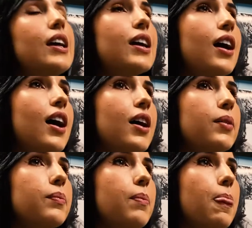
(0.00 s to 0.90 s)

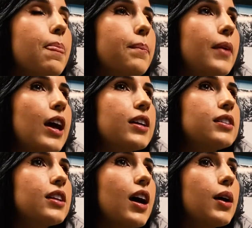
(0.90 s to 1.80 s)
I
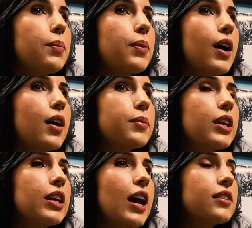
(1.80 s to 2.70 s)
ended up
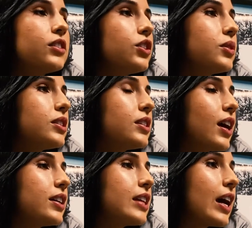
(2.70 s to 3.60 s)
getting asked to do
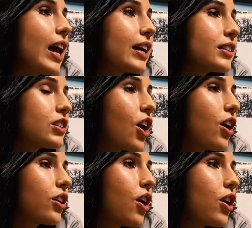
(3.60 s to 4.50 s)
a TEDx
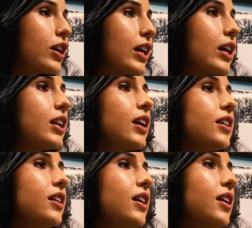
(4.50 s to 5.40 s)
talk on it.
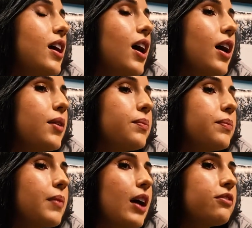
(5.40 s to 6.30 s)
And
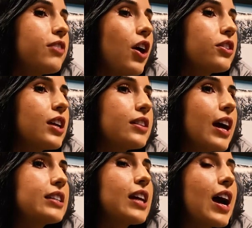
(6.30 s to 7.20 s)
I felt at
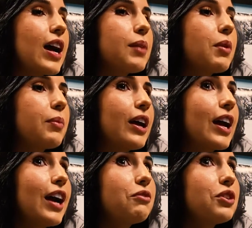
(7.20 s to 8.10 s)
that time, I'm like,
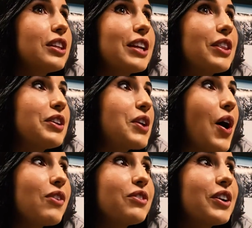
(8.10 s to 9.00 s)
I have really nothing to
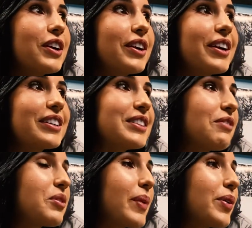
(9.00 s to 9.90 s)
offer except
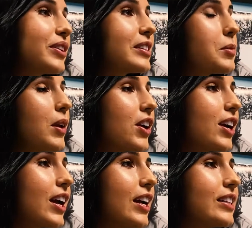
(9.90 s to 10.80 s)
for my own
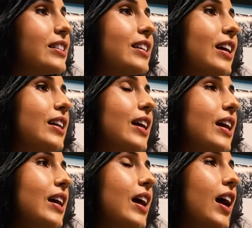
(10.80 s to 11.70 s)
experience. And
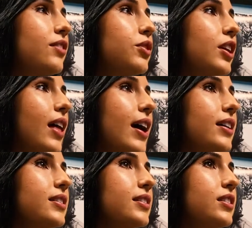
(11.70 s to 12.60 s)
I've
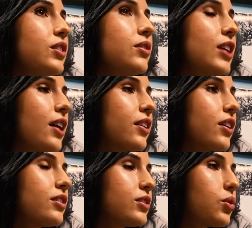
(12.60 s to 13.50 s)
realized, telling
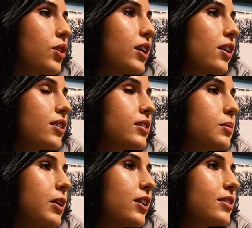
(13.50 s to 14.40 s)
our story and our
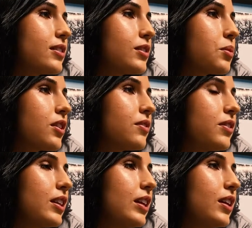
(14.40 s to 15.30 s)
experience is one of
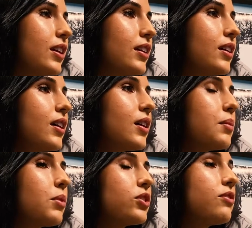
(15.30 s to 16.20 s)
the
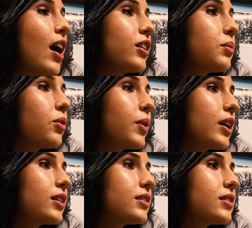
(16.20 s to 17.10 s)
most valuable
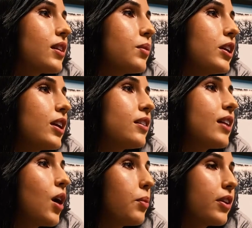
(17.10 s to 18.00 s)
ways that we can
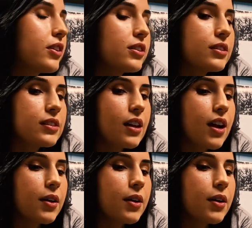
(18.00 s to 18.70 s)
help others.